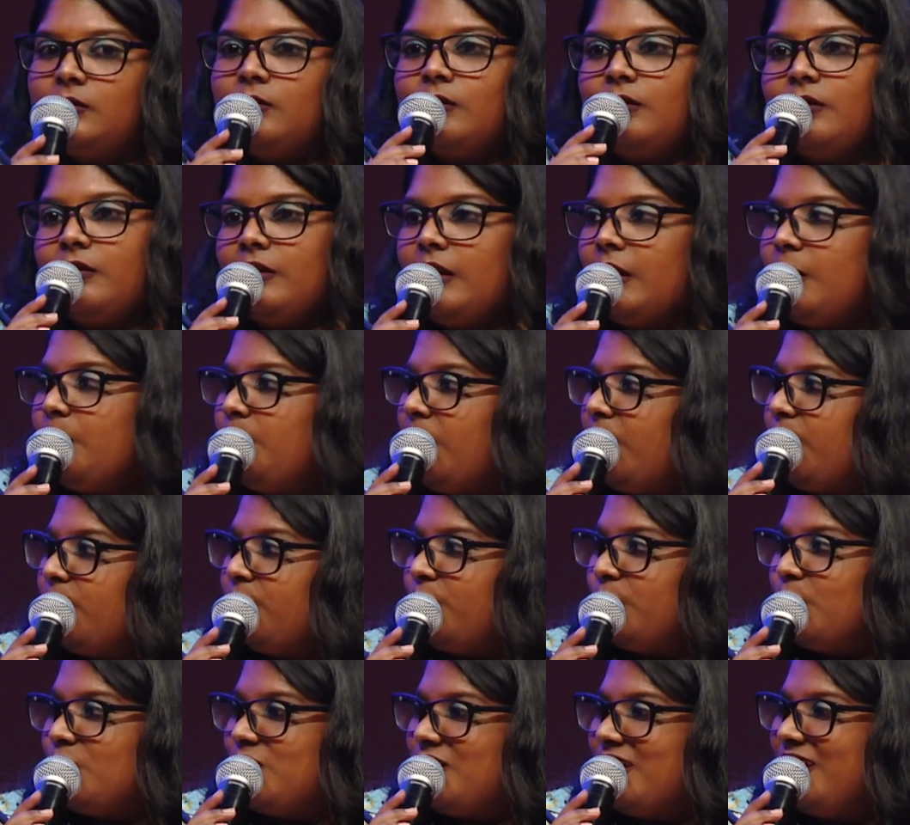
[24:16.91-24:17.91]
create a better
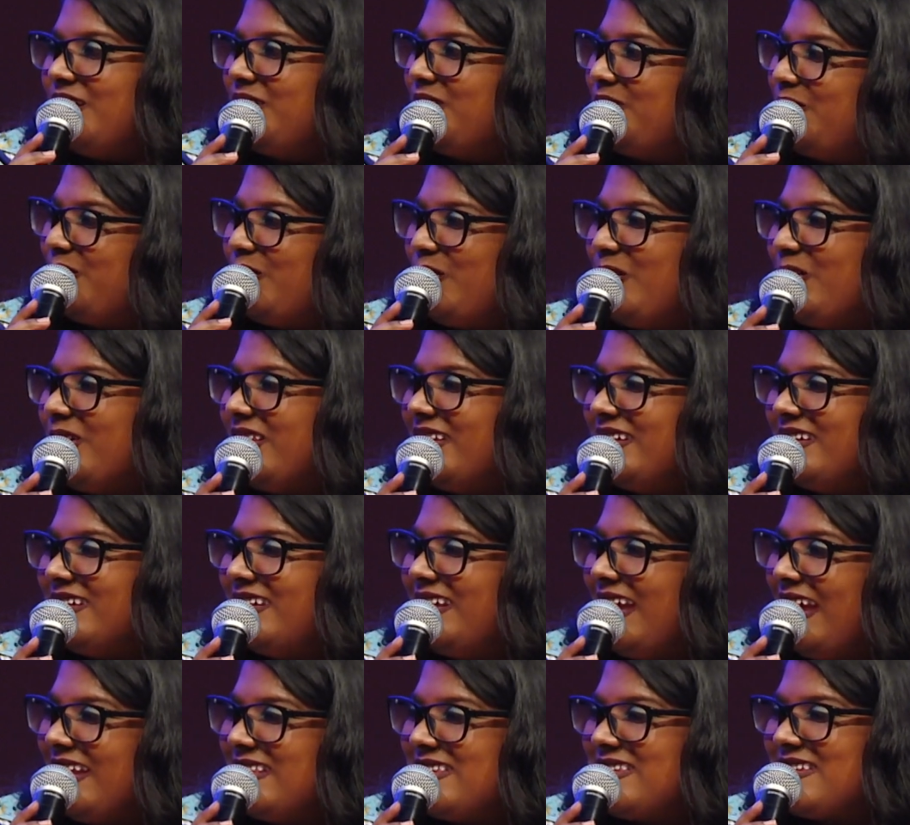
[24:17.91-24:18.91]
future for the
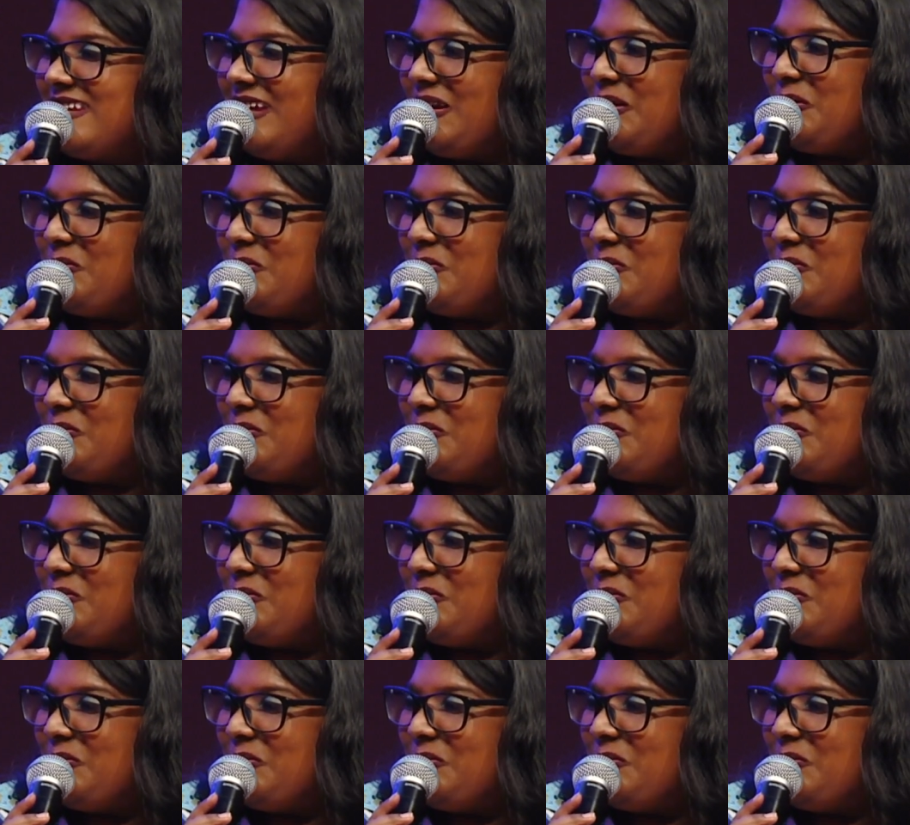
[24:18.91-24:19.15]
landscape.